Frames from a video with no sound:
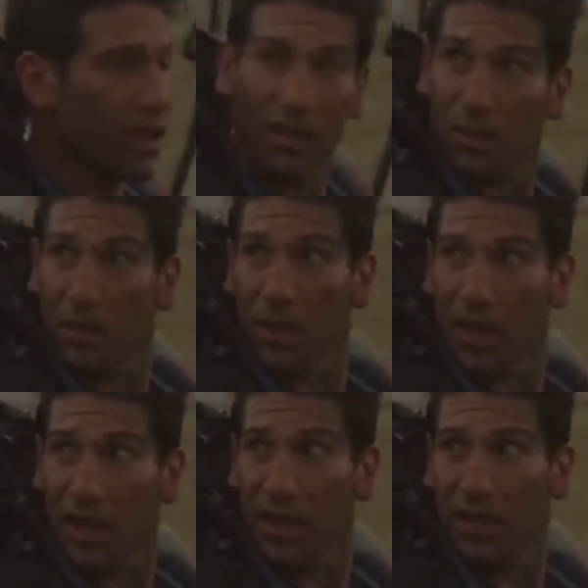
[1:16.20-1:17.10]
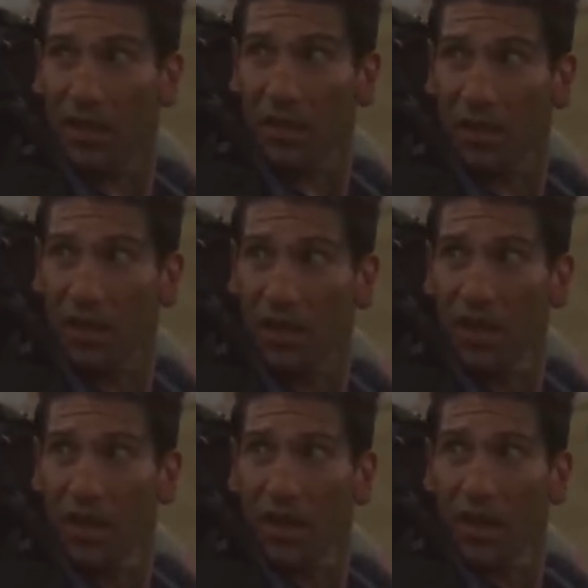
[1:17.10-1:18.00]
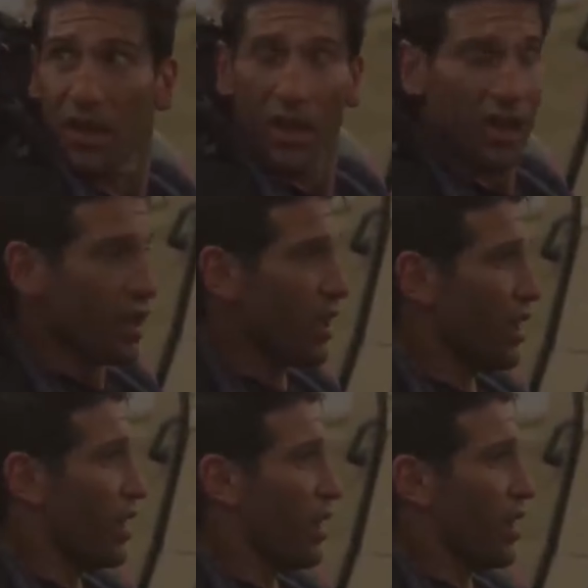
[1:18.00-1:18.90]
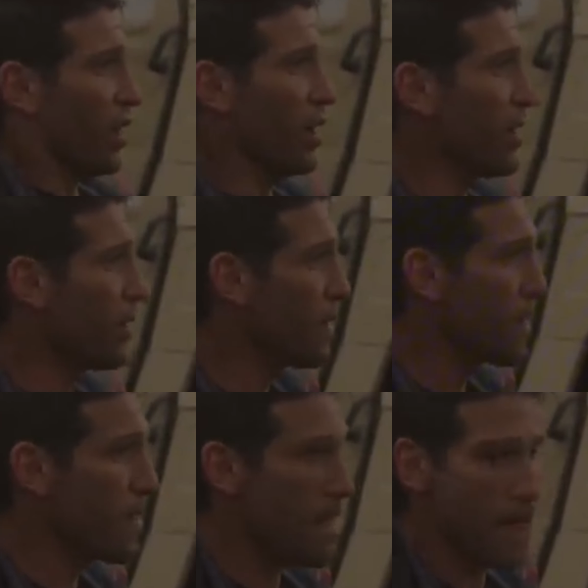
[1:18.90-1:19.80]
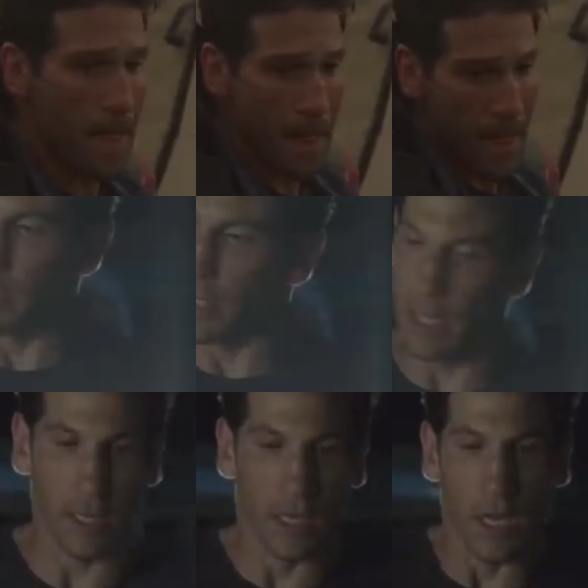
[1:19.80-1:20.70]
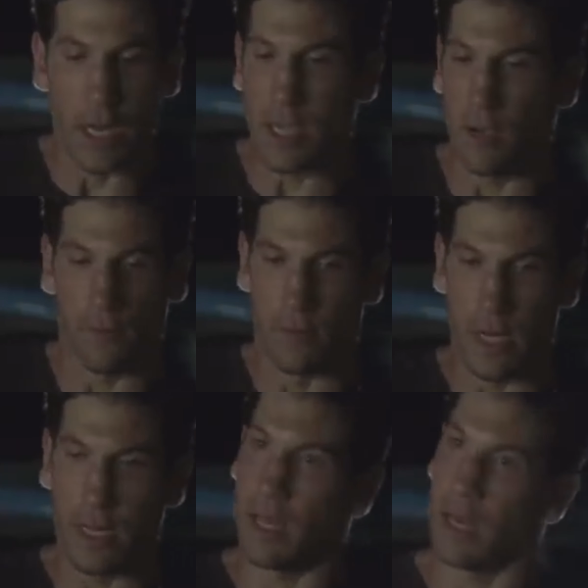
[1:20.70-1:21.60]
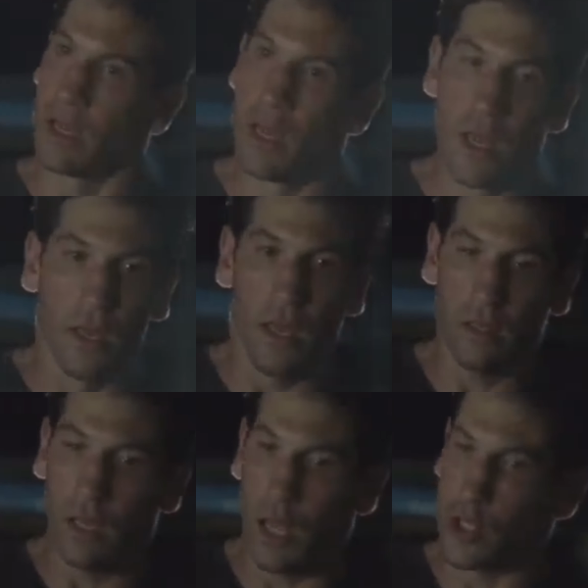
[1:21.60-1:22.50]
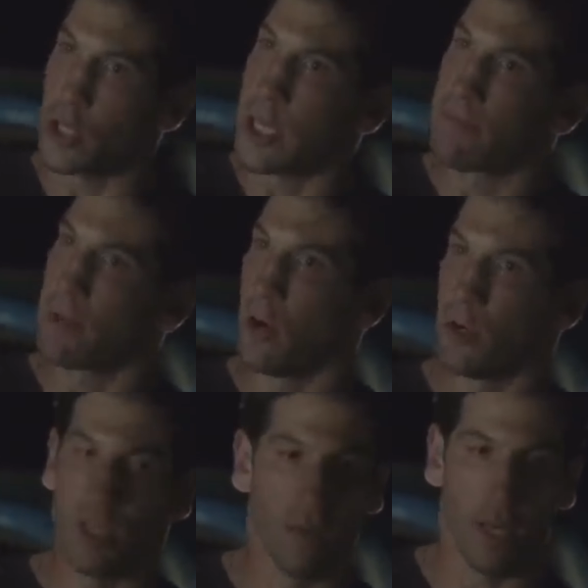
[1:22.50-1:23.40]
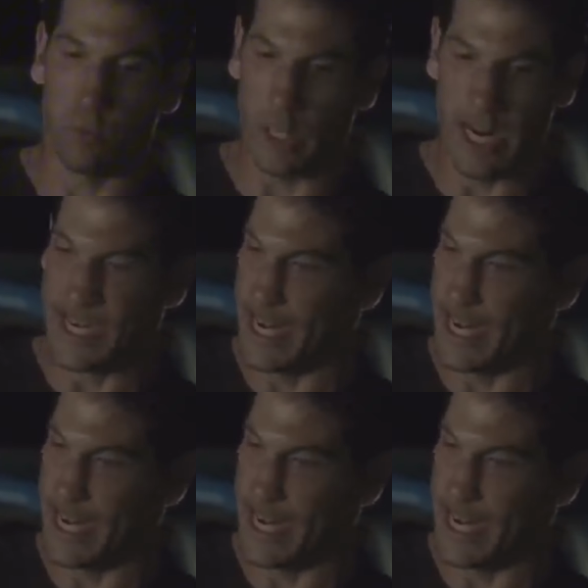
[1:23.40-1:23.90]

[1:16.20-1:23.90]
That's where we gotta get to. Yeah. He covered me in that. I should keep going, so that's what I